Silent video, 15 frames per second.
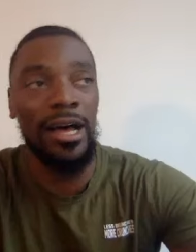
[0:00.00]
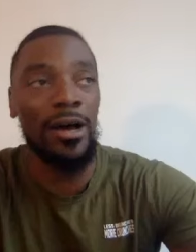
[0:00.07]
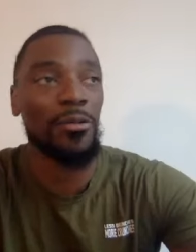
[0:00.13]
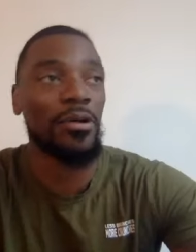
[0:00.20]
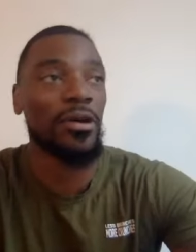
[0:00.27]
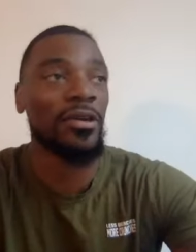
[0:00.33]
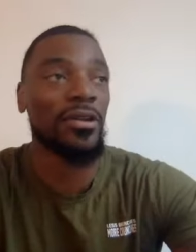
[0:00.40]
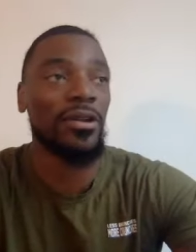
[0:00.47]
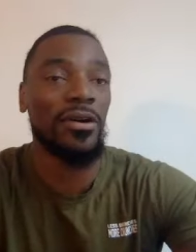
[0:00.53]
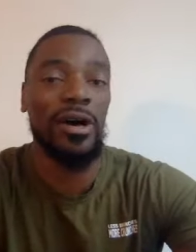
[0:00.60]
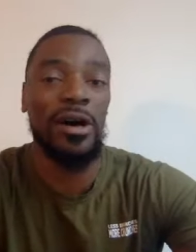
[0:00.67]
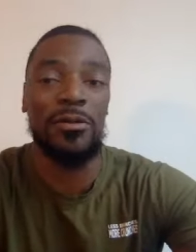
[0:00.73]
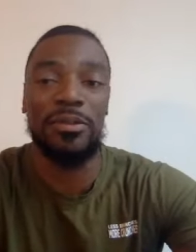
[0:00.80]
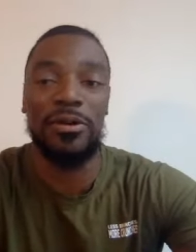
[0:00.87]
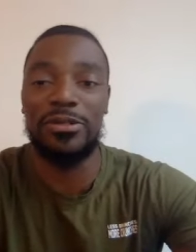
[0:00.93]
I'll, you know, yeah.
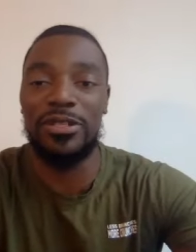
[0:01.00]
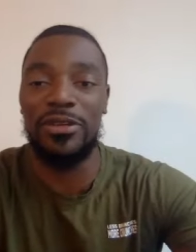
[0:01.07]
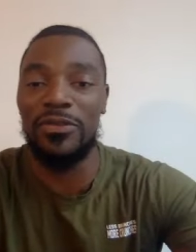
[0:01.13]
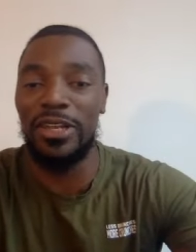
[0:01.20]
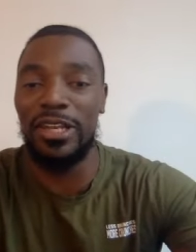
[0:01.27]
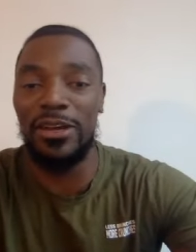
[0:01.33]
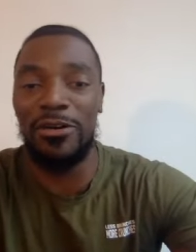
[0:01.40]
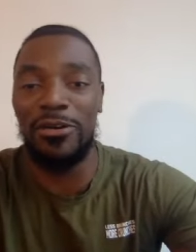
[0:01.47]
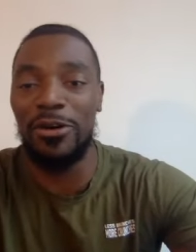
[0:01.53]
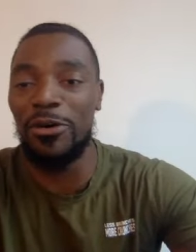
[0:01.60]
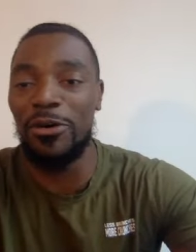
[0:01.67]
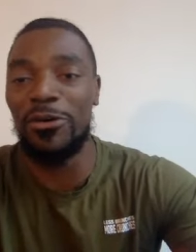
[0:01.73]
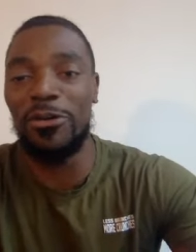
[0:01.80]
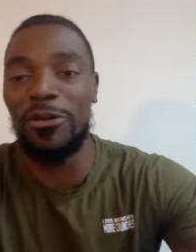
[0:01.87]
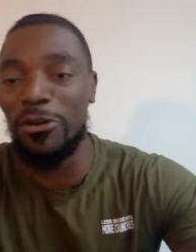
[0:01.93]
I'll post a video
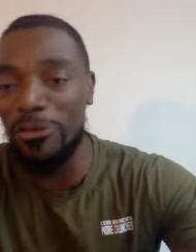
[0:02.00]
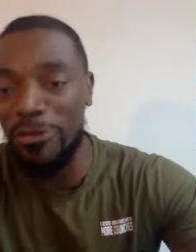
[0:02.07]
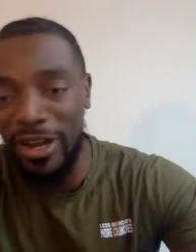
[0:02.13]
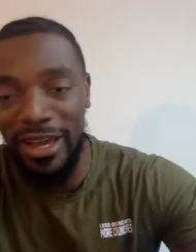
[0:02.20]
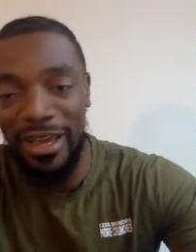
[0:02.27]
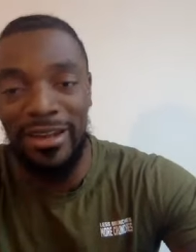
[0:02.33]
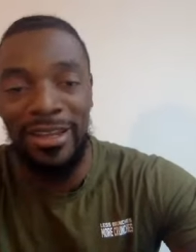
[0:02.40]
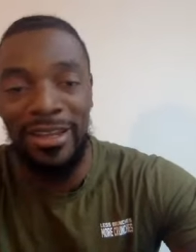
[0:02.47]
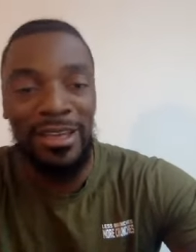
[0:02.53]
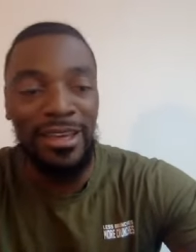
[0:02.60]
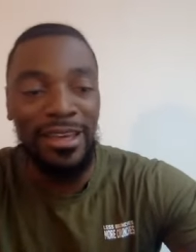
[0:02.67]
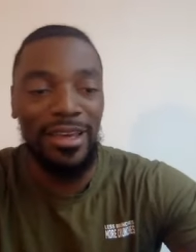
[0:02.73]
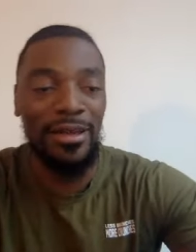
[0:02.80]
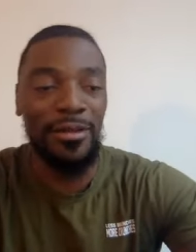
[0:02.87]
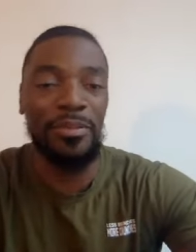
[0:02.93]
going on a rant
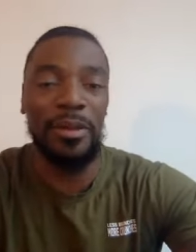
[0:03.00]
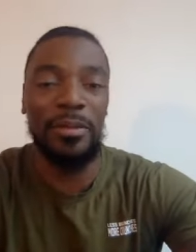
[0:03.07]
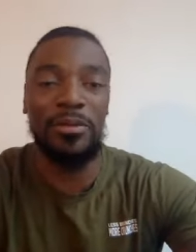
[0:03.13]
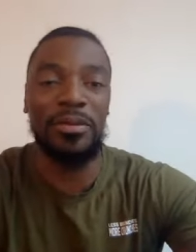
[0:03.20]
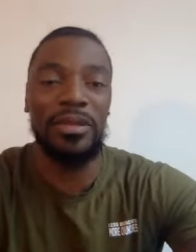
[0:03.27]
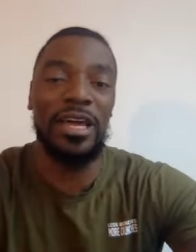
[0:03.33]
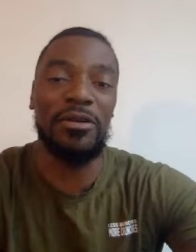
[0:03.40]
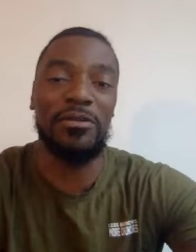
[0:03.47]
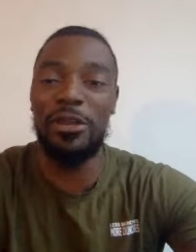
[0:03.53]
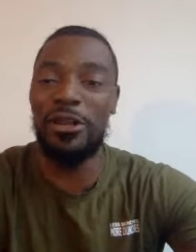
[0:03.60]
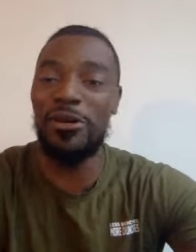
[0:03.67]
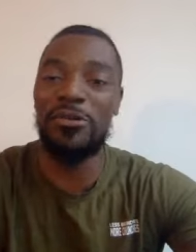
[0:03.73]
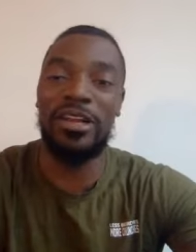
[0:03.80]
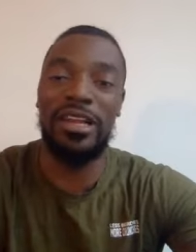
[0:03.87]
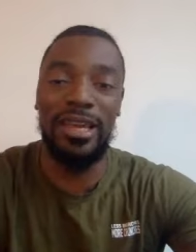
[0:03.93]
and people be like, we
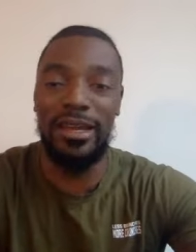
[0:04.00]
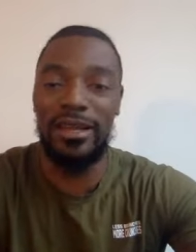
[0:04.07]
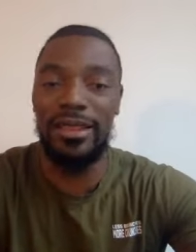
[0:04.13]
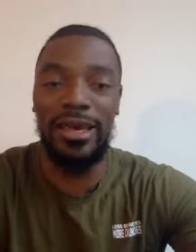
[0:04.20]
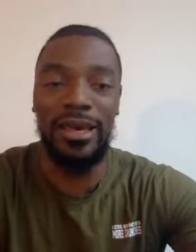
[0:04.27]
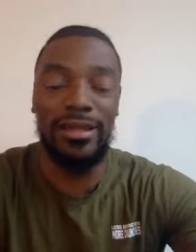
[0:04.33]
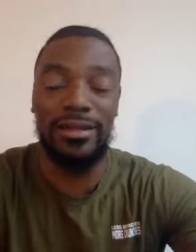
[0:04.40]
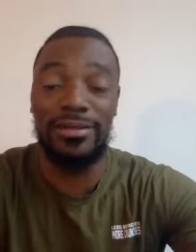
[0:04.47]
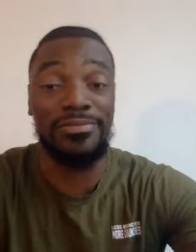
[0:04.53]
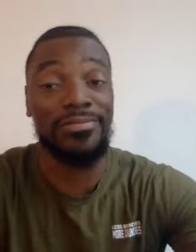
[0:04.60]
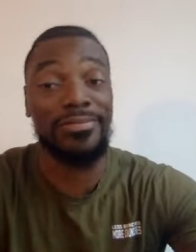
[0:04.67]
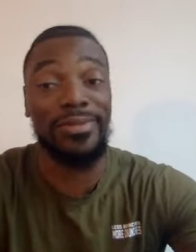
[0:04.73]
don't want to hear that.